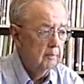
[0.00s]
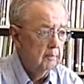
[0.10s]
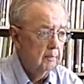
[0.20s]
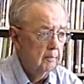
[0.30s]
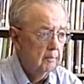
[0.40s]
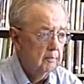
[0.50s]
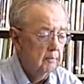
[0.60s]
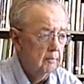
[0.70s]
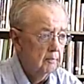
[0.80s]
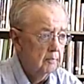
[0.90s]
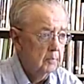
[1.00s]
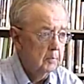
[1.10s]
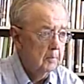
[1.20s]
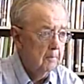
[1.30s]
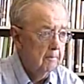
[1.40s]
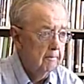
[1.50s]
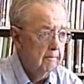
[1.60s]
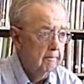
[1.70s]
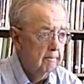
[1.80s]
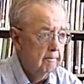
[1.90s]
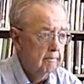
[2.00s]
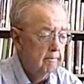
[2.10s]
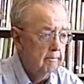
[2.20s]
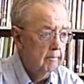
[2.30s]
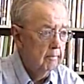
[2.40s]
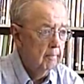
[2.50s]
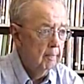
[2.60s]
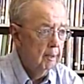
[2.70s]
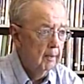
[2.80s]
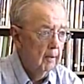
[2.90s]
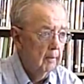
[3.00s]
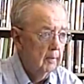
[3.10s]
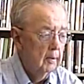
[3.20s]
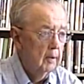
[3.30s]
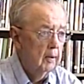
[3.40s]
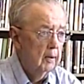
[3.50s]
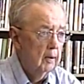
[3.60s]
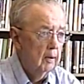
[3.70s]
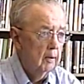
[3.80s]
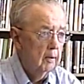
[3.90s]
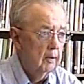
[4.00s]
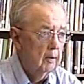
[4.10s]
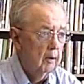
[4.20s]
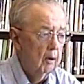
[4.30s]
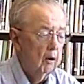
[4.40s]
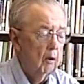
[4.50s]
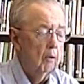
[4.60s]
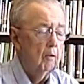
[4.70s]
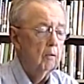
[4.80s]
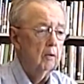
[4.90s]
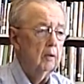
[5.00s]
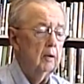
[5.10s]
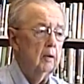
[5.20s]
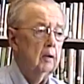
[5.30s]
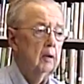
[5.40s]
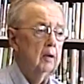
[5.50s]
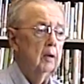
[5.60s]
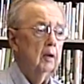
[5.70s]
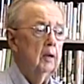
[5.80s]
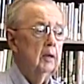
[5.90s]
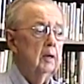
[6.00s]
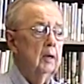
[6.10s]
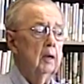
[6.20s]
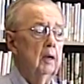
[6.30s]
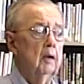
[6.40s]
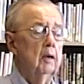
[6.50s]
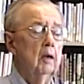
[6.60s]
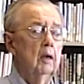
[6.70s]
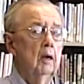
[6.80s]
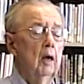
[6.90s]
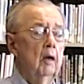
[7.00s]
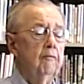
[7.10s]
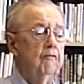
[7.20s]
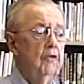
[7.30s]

when you graduated, did some of those go off to be fighter pilots, bomber pilots,